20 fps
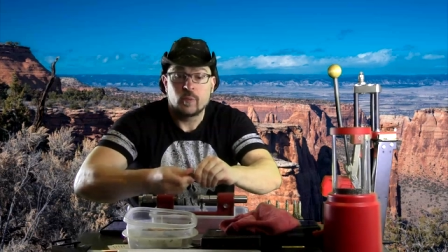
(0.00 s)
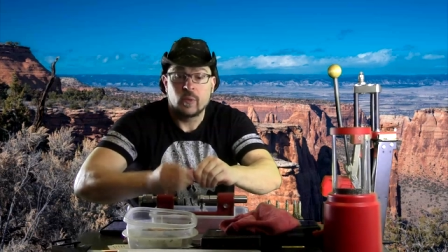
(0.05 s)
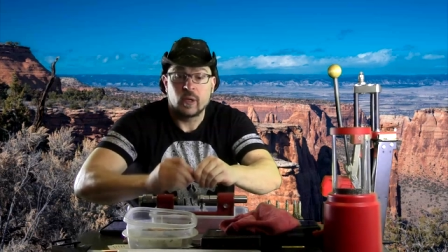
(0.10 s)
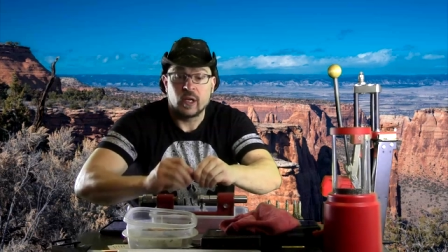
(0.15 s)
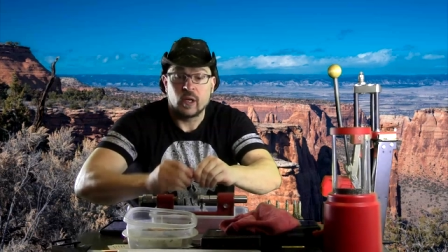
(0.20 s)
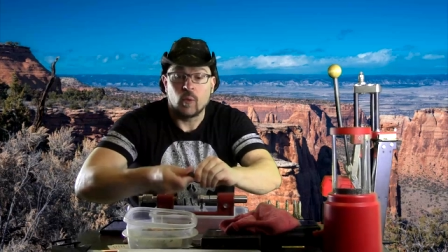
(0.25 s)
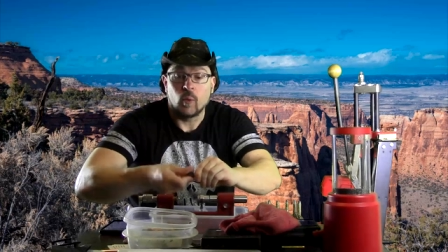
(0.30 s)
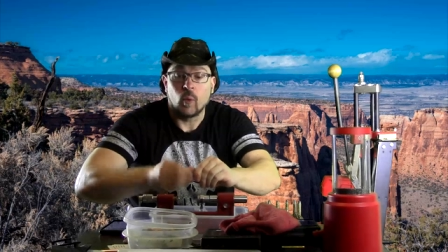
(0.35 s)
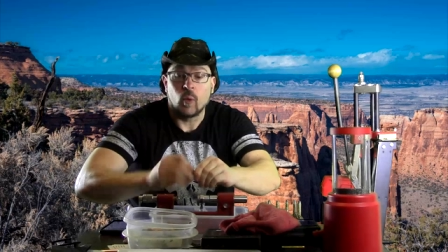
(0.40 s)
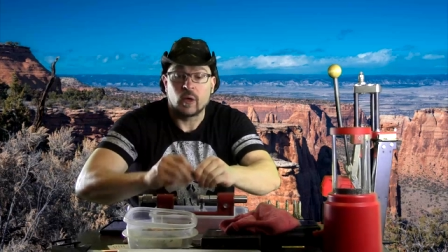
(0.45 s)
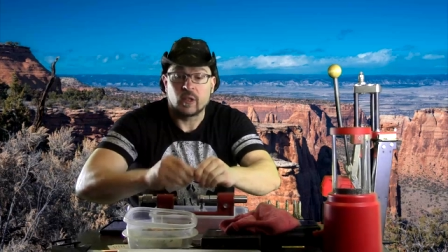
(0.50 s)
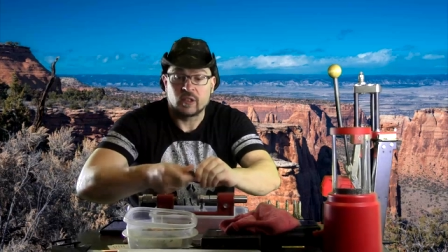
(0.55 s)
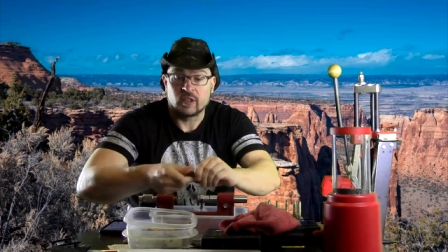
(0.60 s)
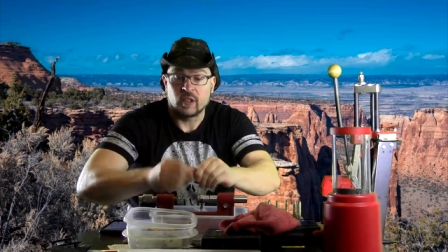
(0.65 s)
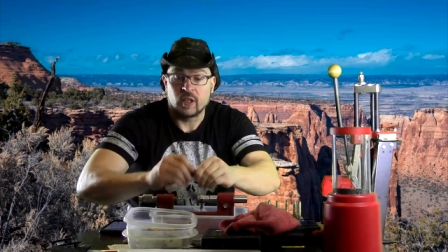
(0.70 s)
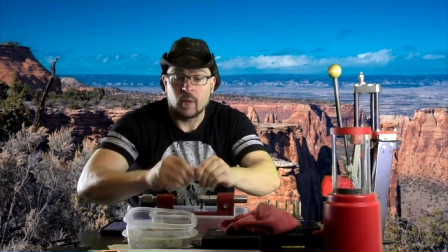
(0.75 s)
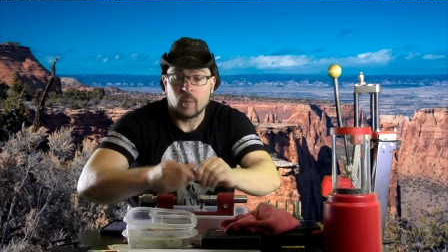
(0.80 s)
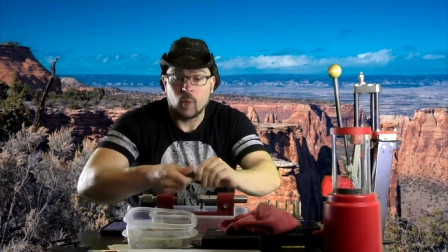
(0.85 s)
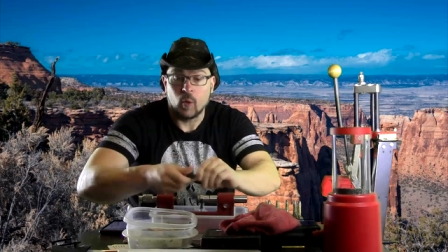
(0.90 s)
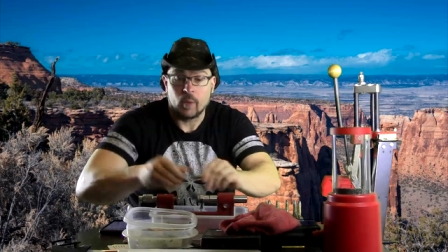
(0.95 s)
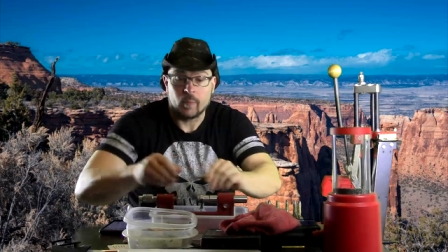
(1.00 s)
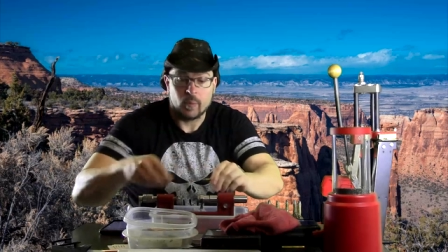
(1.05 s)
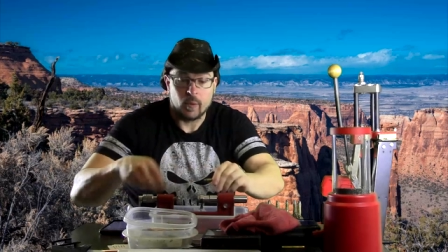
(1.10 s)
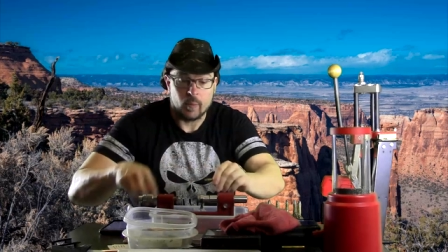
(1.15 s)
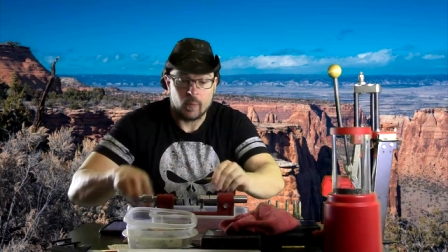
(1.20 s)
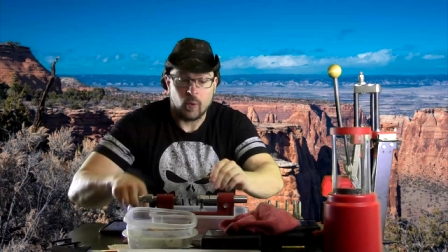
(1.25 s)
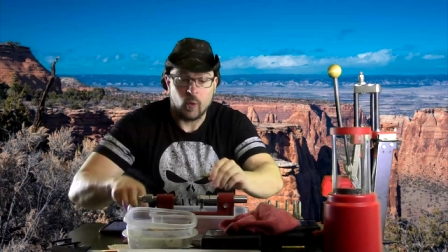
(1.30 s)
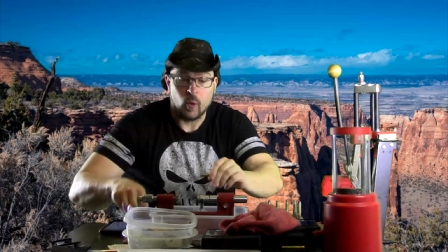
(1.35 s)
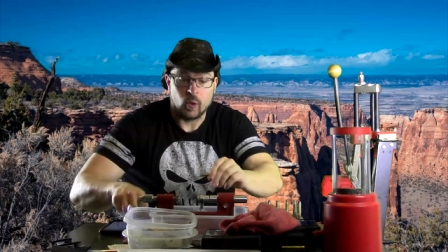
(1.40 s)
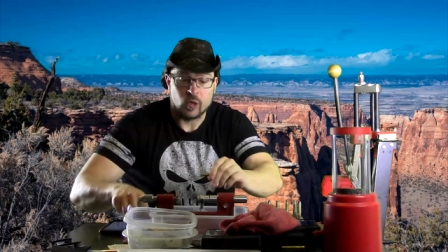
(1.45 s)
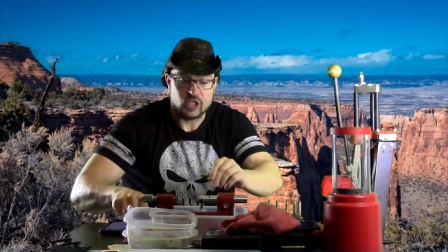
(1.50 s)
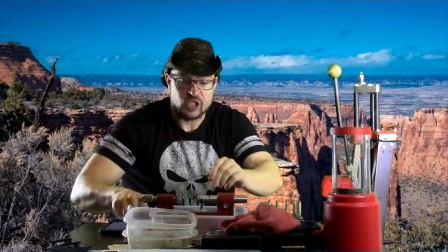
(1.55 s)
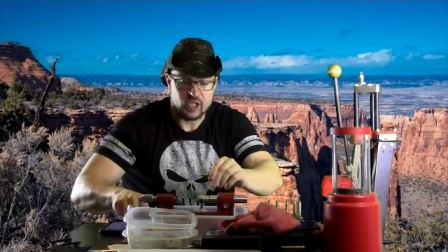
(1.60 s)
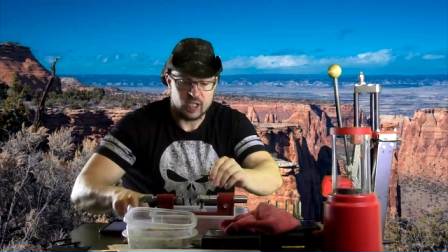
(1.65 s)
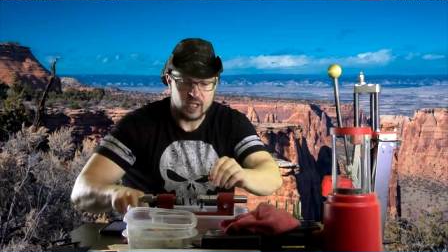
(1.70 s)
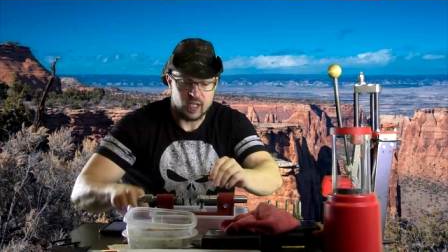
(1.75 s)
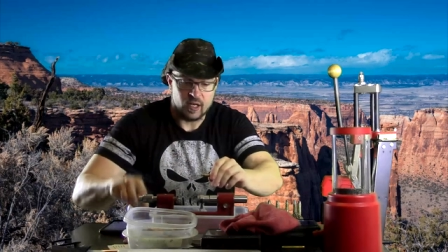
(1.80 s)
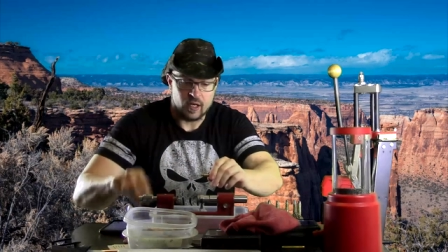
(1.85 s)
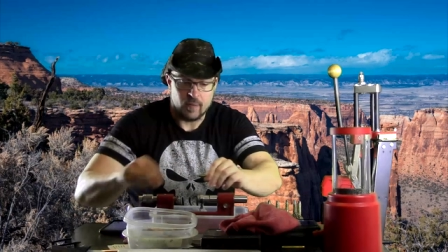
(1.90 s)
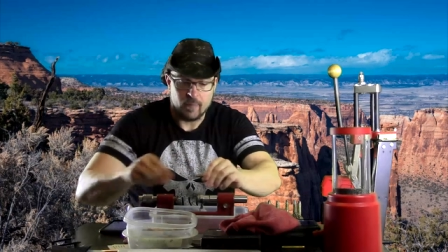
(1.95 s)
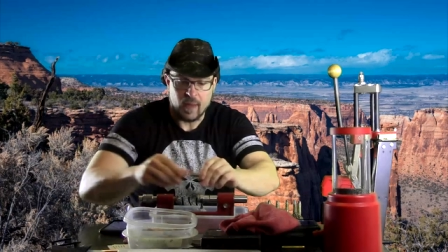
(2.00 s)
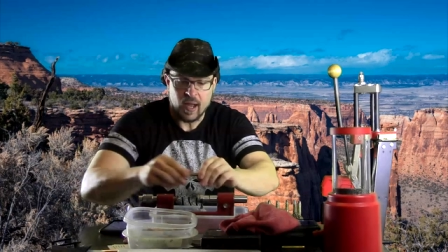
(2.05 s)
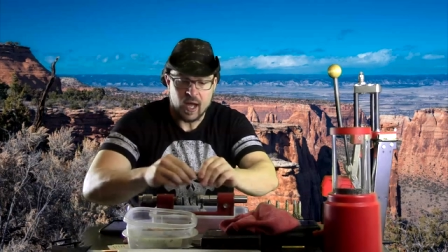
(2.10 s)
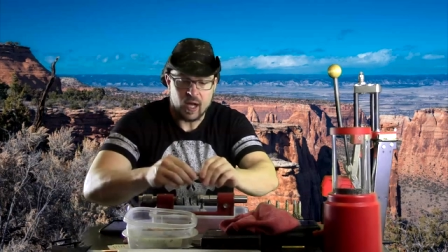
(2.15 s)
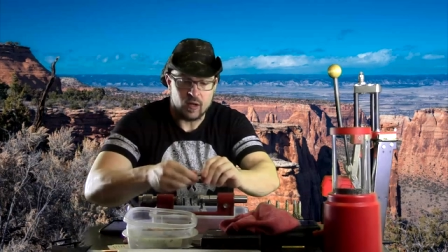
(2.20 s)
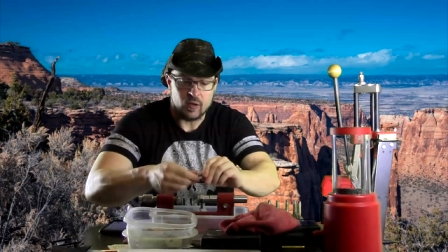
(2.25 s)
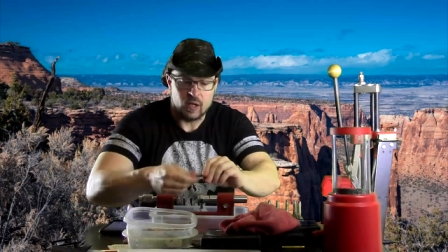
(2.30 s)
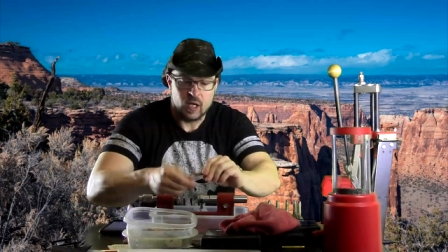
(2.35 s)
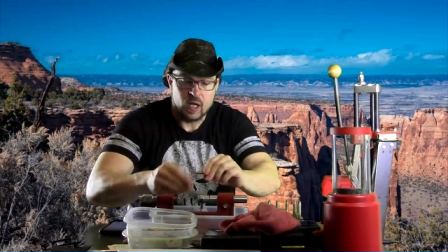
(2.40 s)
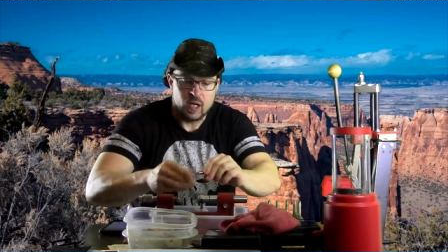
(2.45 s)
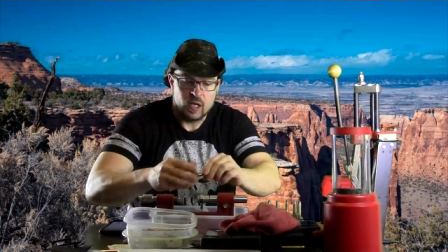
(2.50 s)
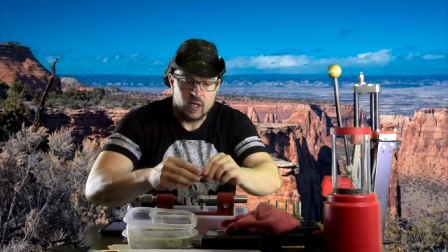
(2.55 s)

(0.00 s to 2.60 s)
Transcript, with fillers: but it works at a more proportionate amount.